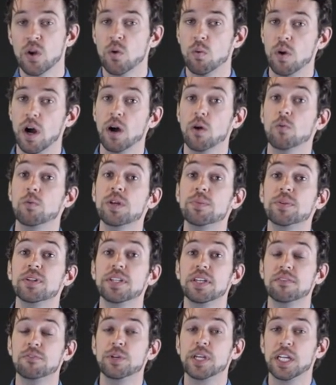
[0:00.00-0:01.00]
Well, we
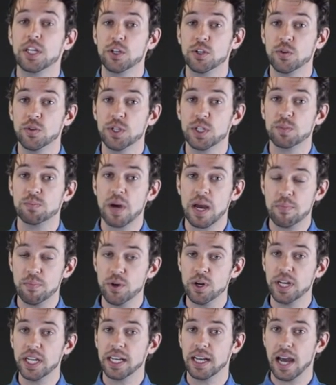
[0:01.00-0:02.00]
believe we can do this by
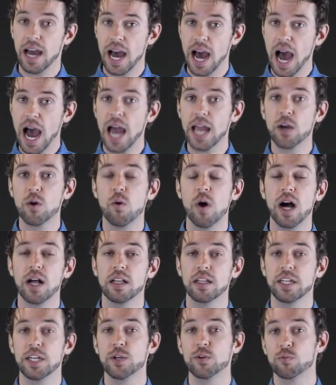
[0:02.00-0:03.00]
putting high
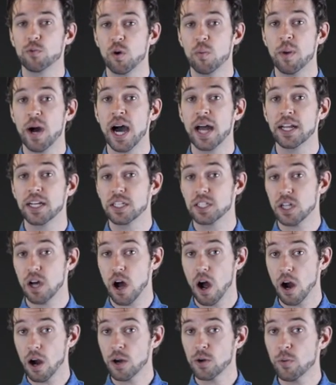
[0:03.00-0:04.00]
quality robotics
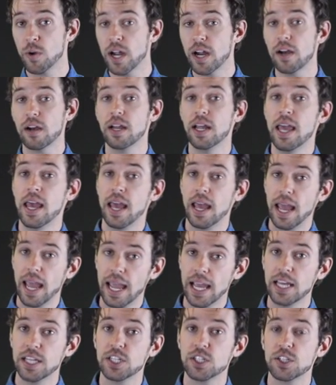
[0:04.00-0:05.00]
hardware
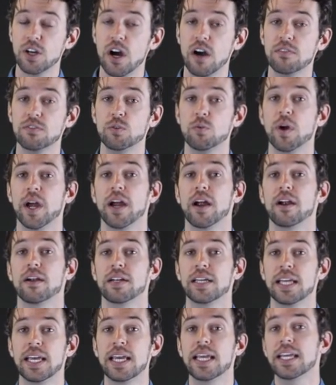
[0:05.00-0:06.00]
and software
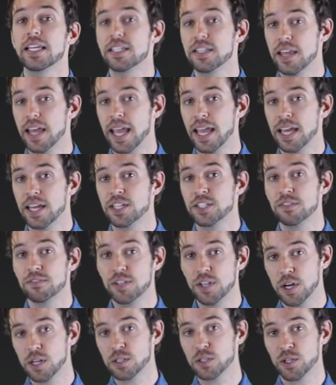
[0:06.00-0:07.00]
into the hands of
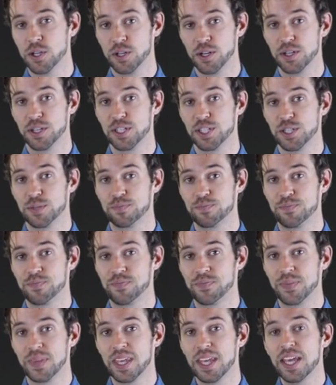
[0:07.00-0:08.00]
young learners
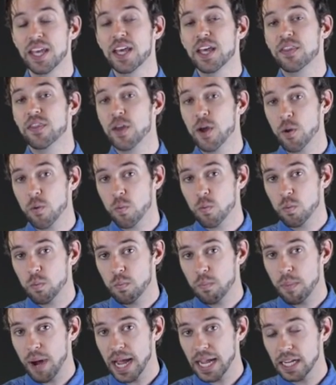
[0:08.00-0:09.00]
that
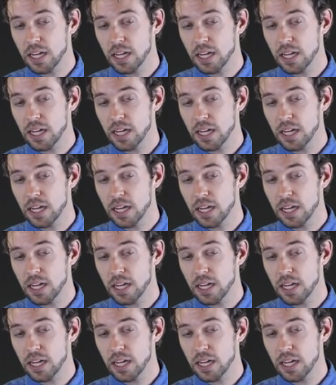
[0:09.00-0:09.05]
by